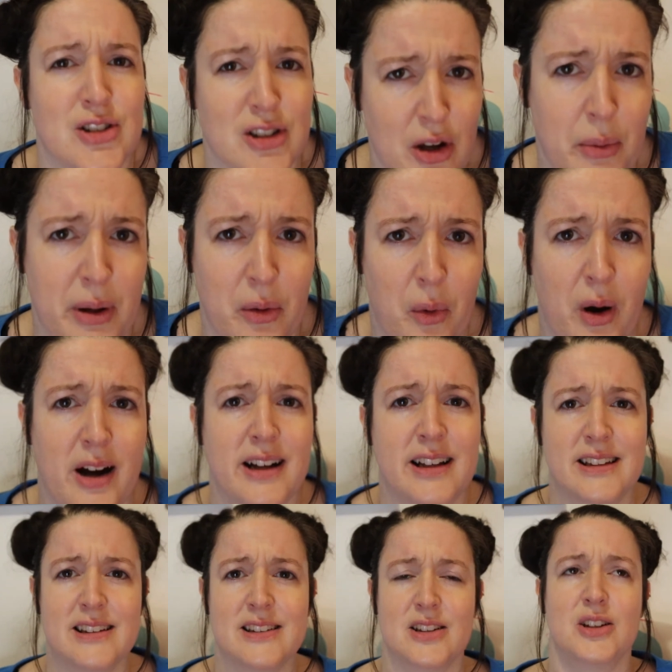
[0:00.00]
sewing
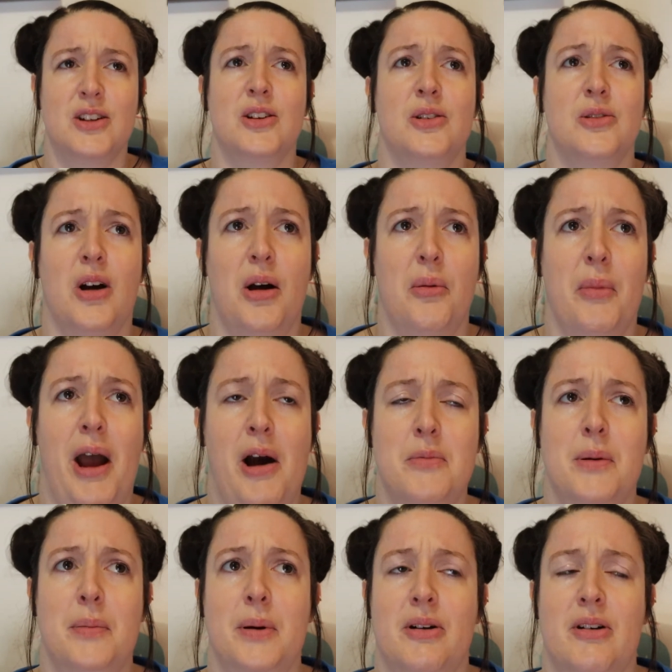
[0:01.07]
wise to help
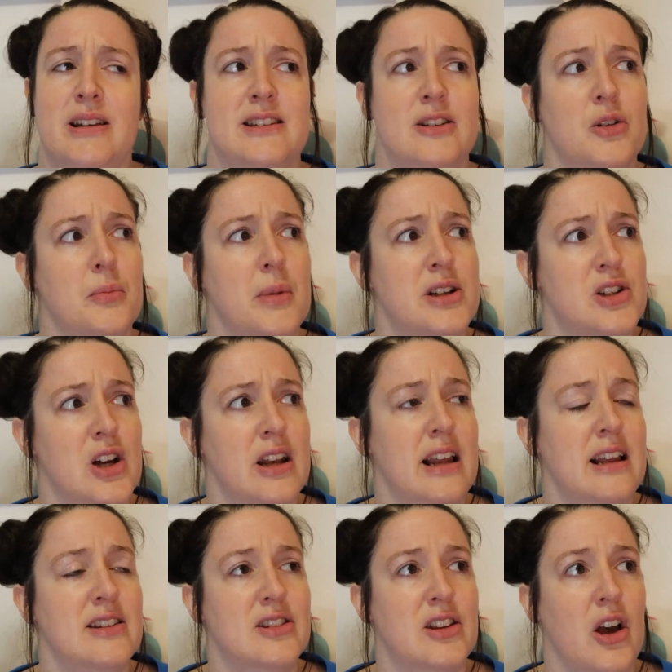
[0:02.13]
me progress along my
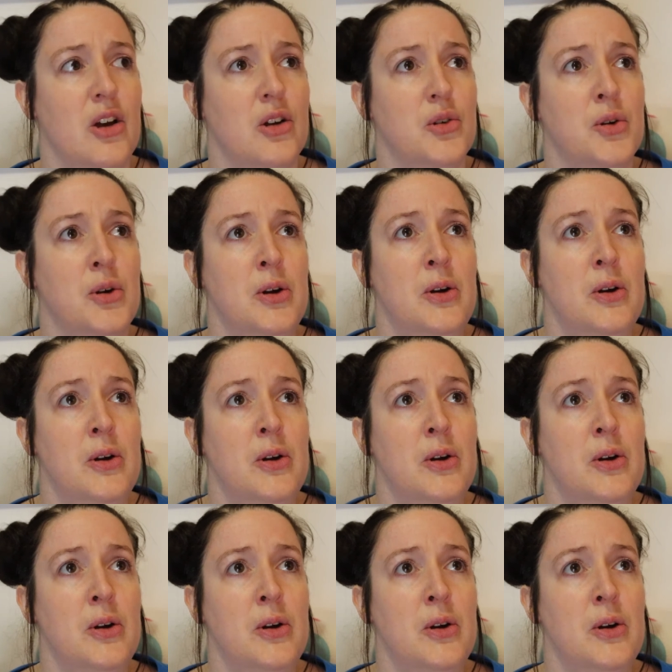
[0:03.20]
journey. So